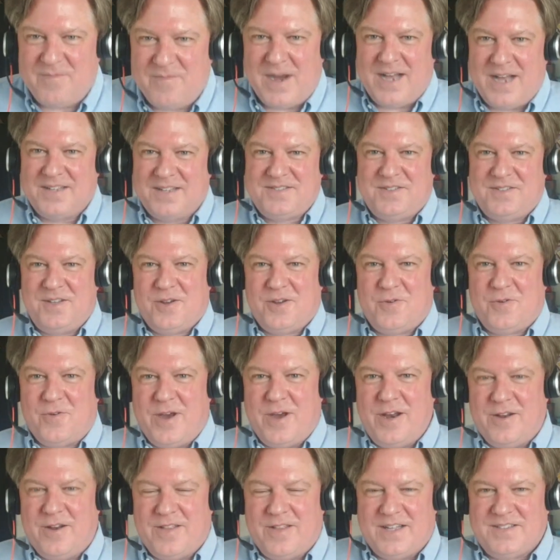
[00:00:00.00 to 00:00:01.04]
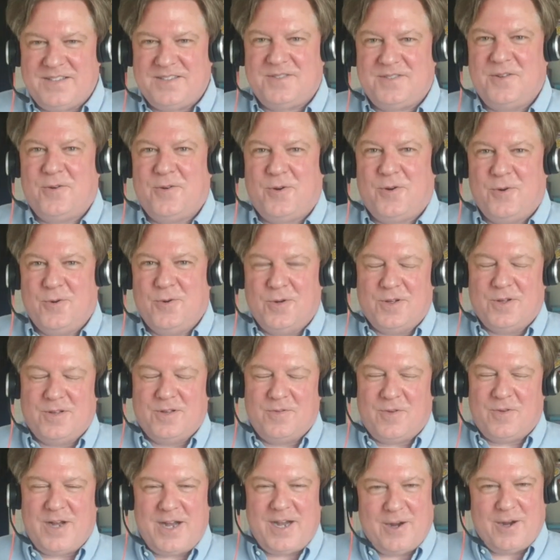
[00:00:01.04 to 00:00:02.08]
miles to the equator. That's so cool.
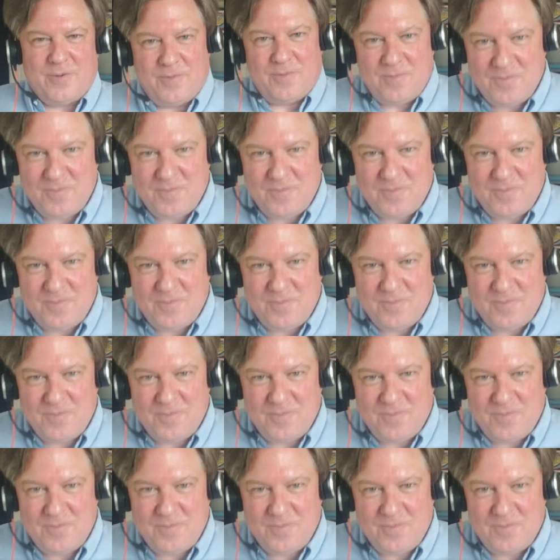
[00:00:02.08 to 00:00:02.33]
Wow.